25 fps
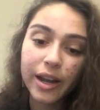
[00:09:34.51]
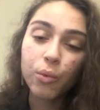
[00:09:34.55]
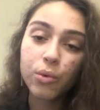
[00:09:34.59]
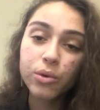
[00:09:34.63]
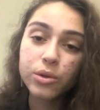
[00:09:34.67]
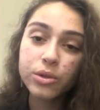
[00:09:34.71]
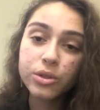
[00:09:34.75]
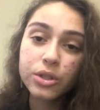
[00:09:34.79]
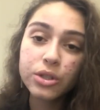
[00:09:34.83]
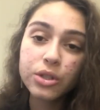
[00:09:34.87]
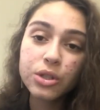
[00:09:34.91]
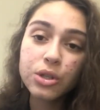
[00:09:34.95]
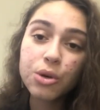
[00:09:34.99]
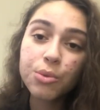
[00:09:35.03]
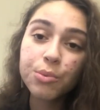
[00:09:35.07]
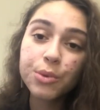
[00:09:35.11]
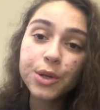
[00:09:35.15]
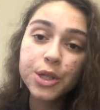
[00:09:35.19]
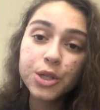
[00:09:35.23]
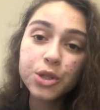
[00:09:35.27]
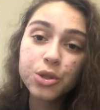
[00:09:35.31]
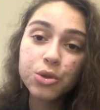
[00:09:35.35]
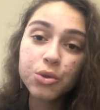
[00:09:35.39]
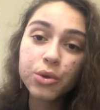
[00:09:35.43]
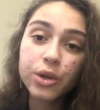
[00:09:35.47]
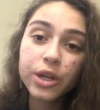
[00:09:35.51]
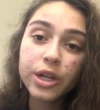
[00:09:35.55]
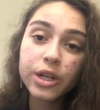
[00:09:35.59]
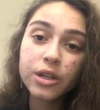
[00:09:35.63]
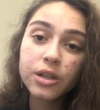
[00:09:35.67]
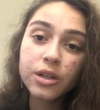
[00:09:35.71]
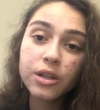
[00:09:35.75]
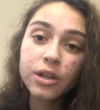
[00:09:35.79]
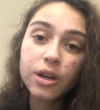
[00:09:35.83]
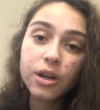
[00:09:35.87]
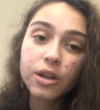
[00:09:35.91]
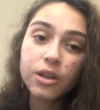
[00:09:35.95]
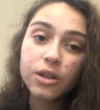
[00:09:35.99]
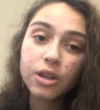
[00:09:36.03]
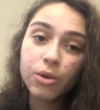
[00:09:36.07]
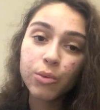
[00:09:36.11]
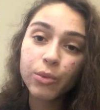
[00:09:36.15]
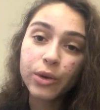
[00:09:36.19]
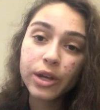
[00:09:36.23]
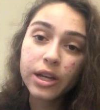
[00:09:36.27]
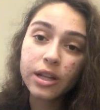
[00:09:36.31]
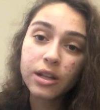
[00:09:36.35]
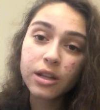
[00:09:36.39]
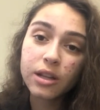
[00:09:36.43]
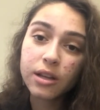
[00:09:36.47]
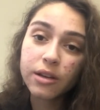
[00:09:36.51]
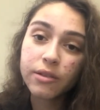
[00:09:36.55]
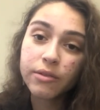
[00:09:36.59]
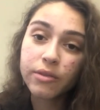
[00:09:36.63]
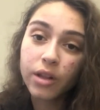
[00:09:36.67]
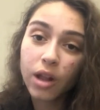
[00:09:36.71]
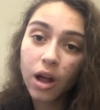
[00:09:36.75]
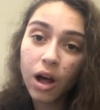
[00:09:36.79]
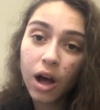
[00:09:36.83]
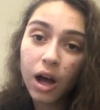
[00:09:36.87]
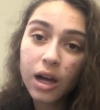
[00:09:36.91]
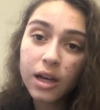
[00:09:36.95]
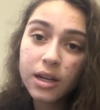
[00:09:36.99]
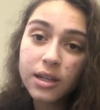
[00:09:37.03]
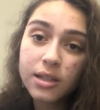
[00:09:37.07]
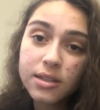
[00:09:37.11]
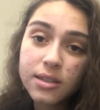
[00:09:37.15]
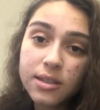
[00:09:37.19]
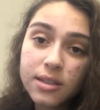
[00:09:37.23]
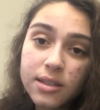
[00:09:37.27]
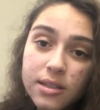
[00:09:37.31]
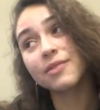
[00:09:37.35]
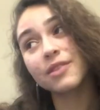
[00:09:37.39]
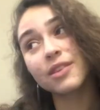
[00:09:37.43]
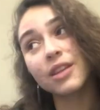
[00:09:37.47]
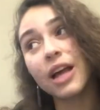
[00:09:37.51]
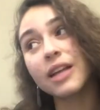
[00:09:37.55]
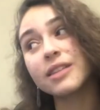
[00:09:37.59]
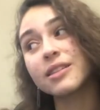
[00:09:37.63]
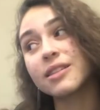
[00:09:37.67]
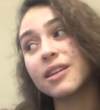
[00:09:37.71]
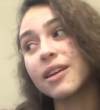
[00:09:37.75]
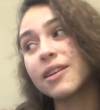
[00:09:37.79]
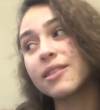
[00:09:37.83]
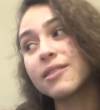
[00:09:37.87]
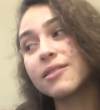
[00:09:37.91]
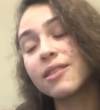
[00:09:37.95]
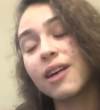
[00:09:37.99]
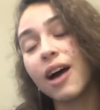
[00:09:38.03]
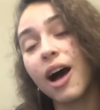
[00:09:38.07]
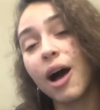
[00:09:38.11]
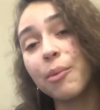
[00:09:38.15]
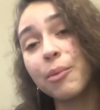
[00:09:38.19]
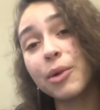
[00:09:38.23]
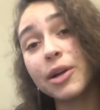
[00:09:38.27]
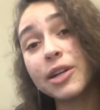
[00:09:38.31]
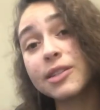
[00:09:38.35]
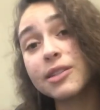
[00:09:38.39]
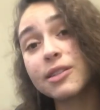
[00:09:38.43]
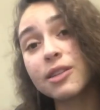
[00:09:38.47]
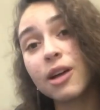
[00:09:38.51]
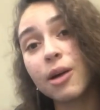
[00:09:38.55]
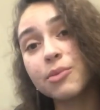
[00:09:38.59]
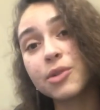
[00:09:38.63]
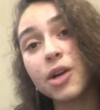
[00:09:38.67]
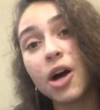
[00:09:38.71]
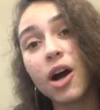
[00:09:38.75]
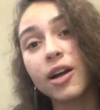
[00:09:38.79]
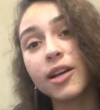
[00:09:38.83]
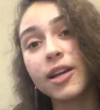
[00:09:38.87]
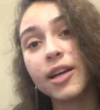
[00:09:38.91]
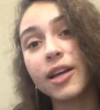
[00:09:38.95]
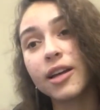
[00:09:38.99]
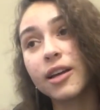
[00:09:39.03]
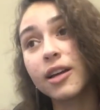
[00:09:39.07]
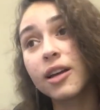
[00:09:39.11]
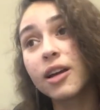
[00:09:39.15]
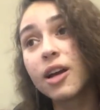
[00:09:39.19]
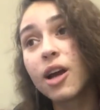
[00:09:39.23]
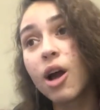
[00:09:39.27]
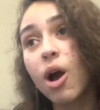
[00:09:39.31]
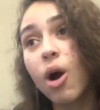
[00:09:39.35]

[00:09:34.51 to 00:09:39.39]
We'll still be doing the weekly vlogs. That's it. I'm gonna stop talking.